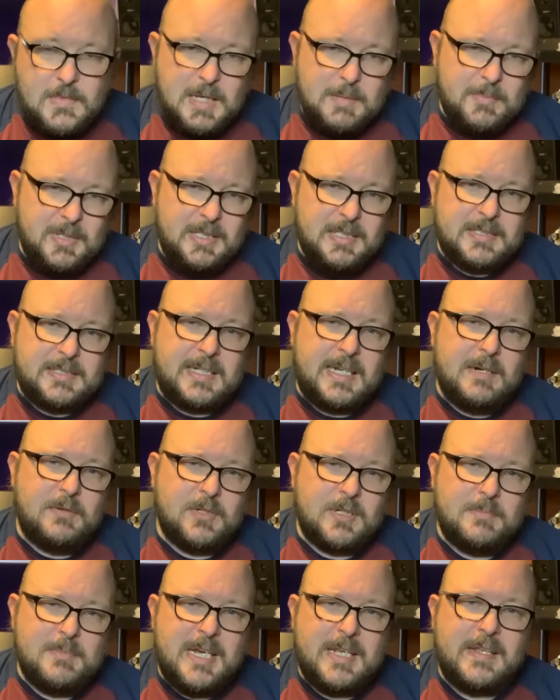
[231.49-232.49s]
But let's say I
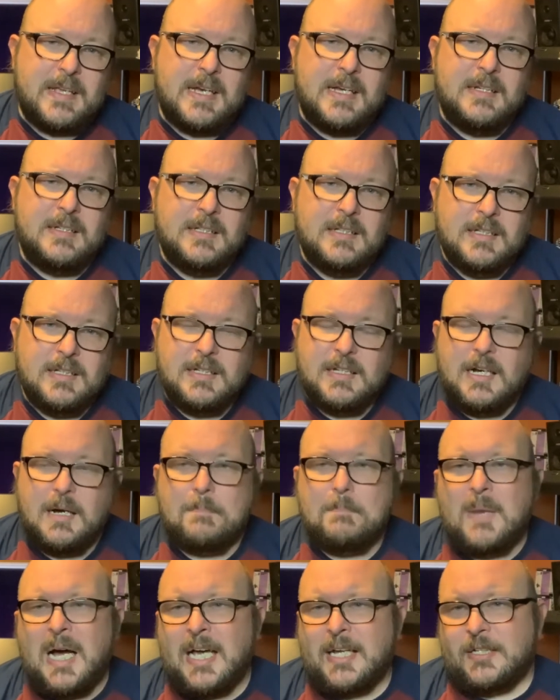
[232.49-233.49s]
want to make that a
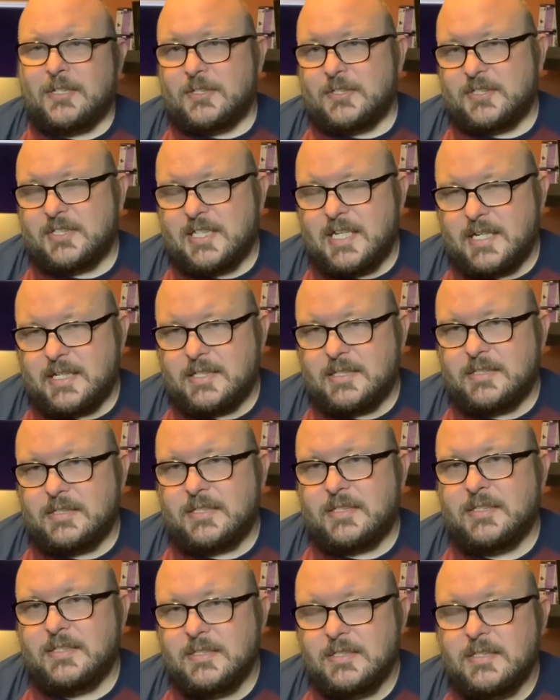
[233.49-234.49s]
minor second.
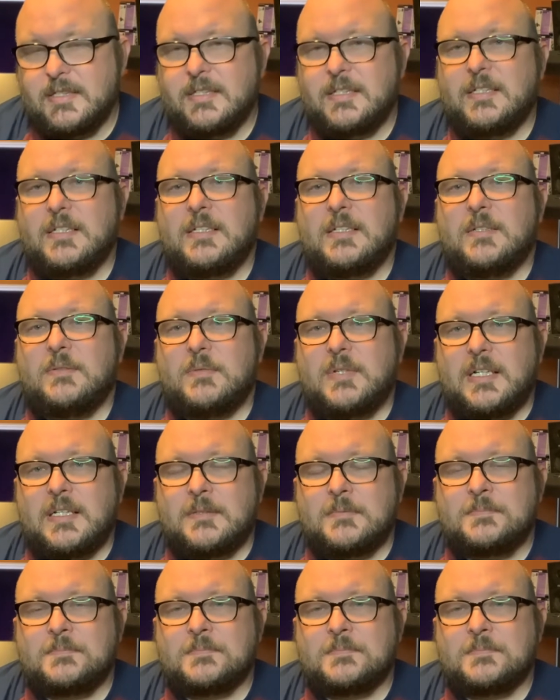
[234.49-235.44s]
Well,